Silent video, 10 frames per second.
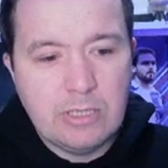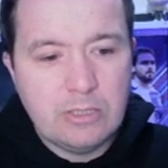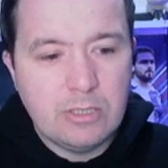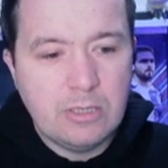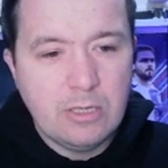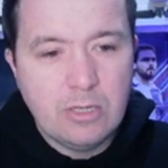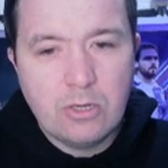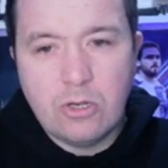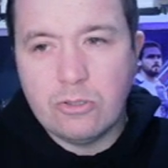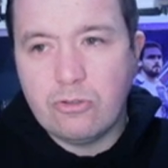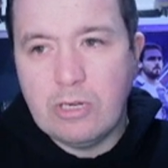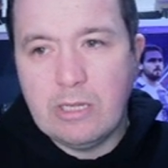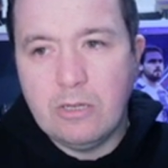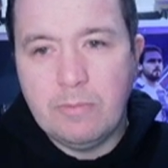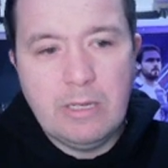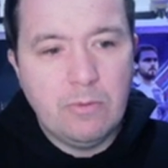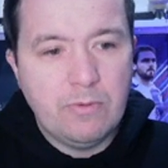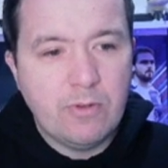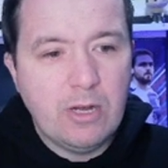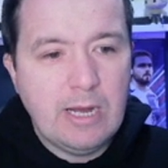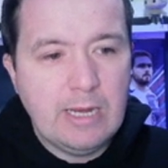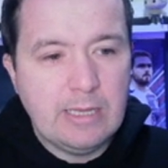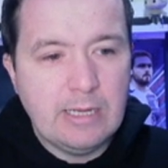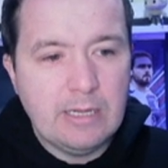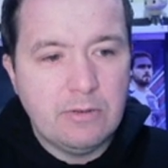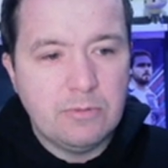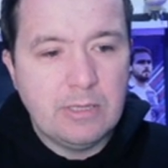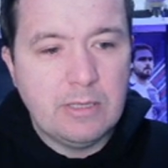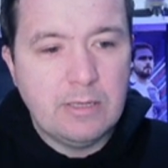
to concentrate a little bit. And we've got a highlight here as well.